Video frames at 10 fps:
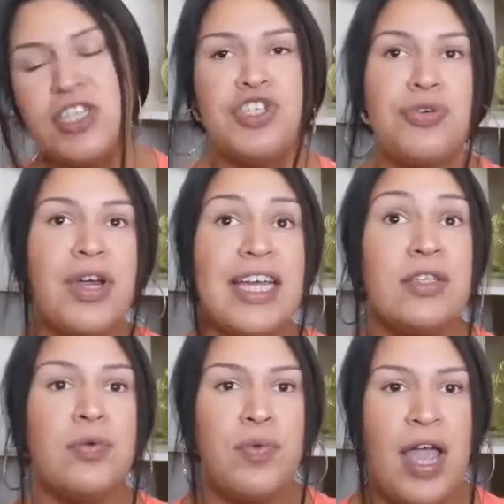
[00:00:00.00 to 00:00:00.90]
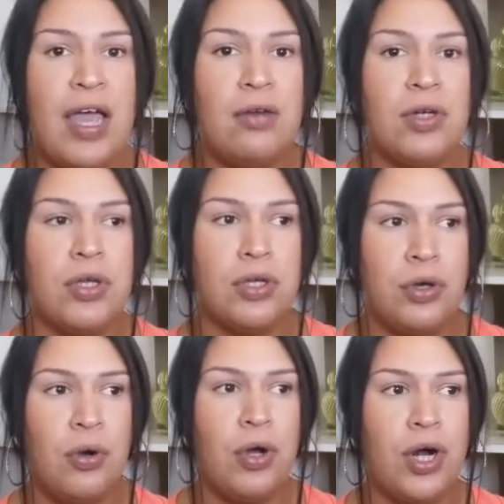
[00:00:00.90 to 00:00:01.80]
Moisturize around
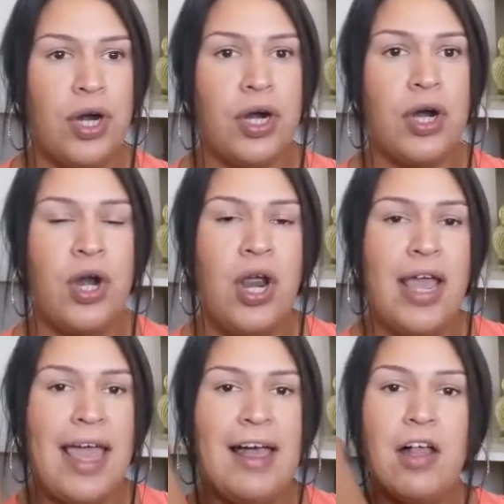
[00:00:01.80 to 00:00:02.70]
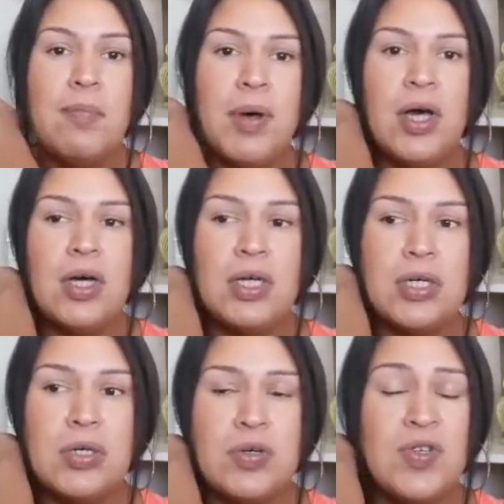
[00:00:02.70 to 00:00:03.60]
your
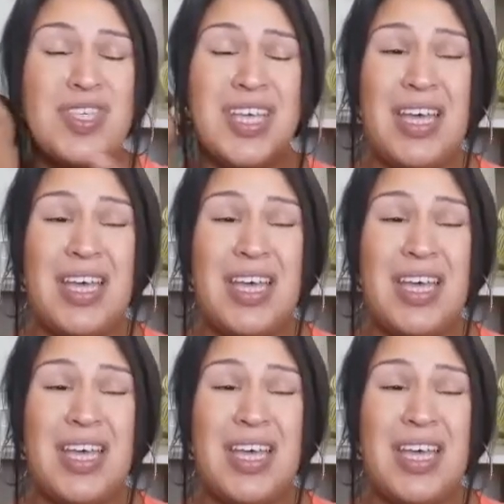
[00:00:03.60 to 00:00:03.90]
elbows,